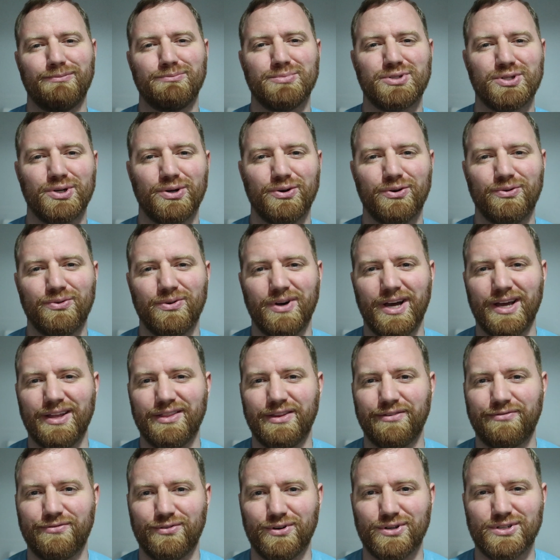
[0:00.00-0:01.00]
So
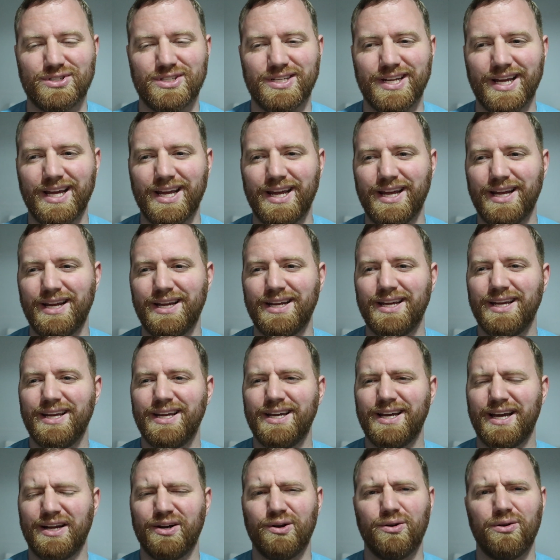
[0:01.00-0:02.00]
the first
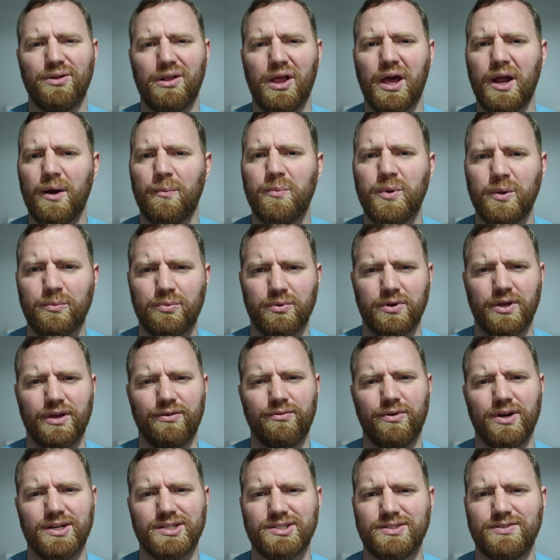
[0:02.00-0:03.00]
day, I know a lot of people, I
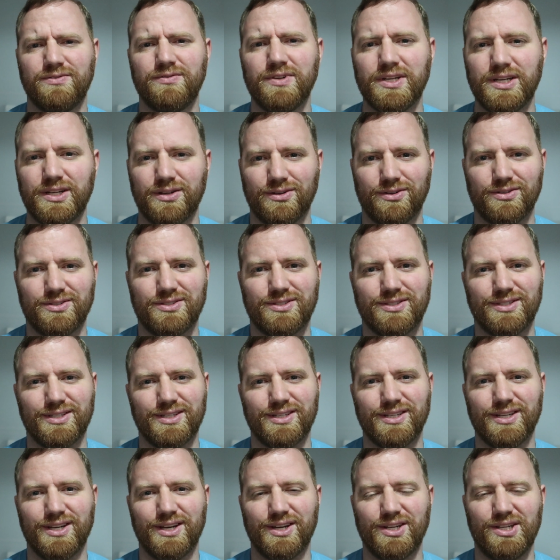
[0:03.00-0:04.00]
watched videos
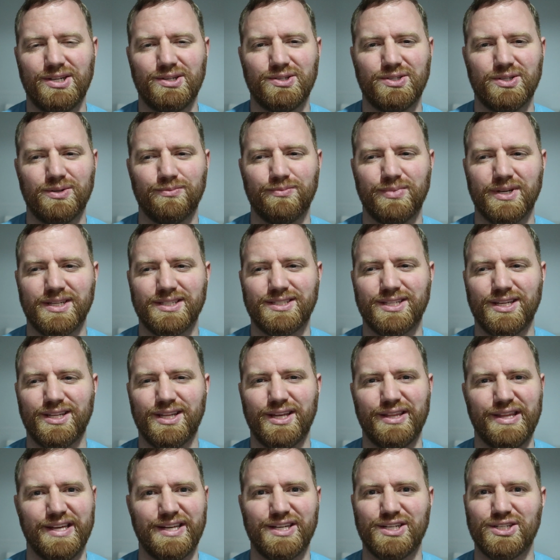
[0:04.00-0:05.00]
on YouTube, they say
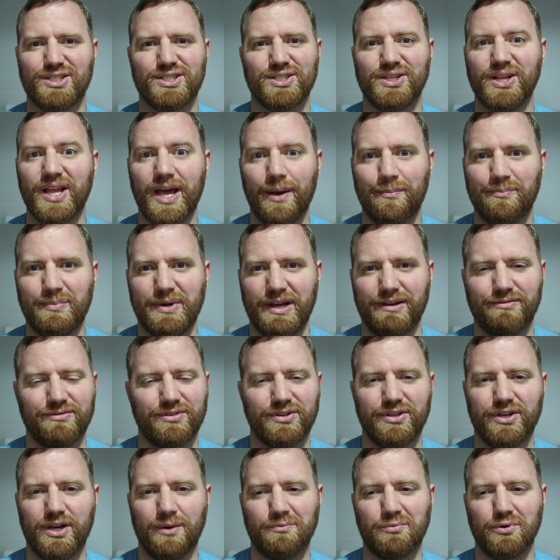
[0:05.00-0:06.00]
that they just slept
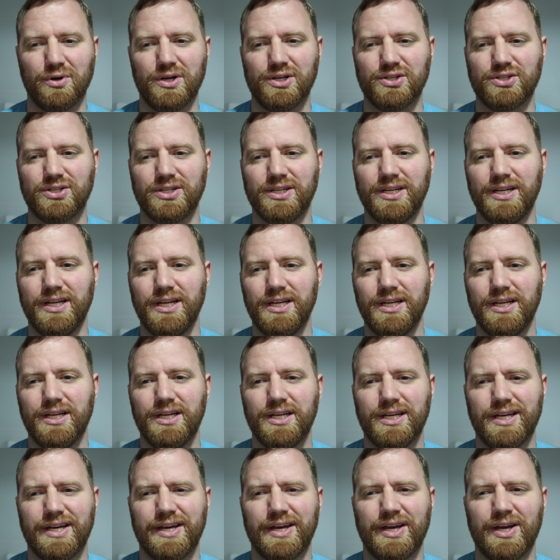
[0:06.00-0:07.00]
after the operation.
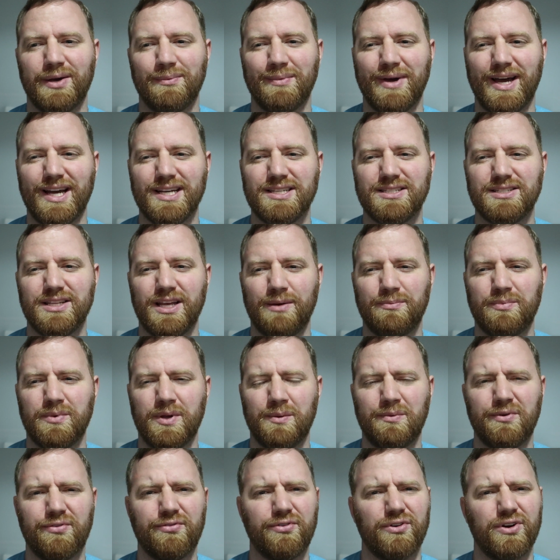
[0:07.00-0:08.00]
I slept
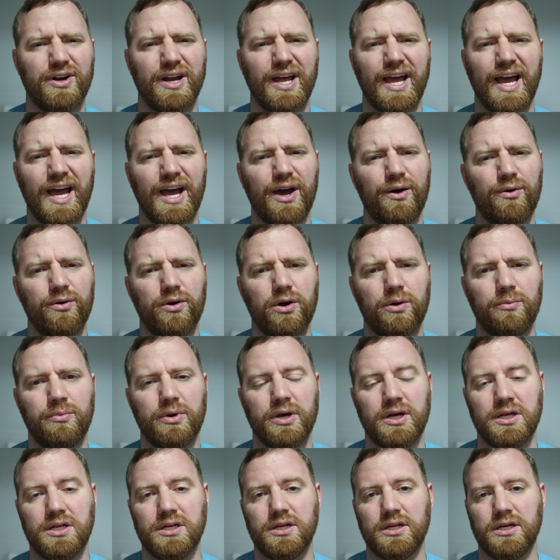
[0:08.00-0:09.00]
maybe for an hour,
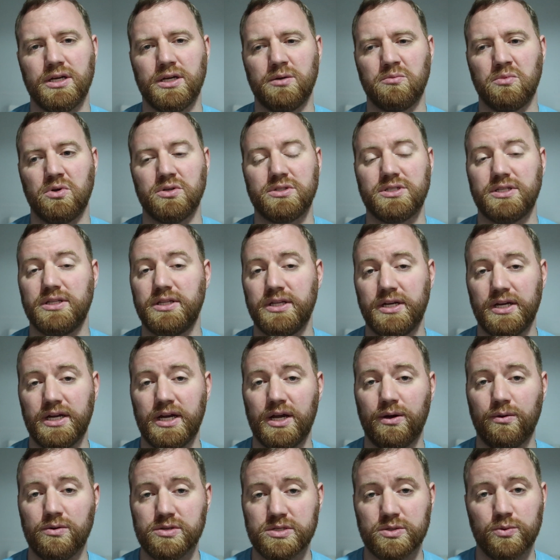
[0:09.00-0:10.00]
but most of the day
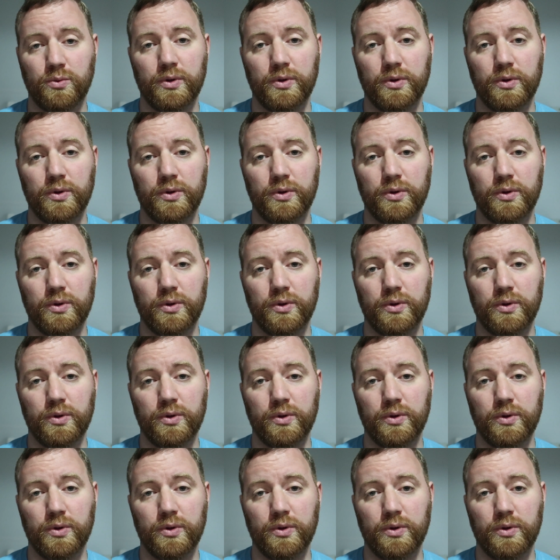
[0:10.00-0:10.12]
I was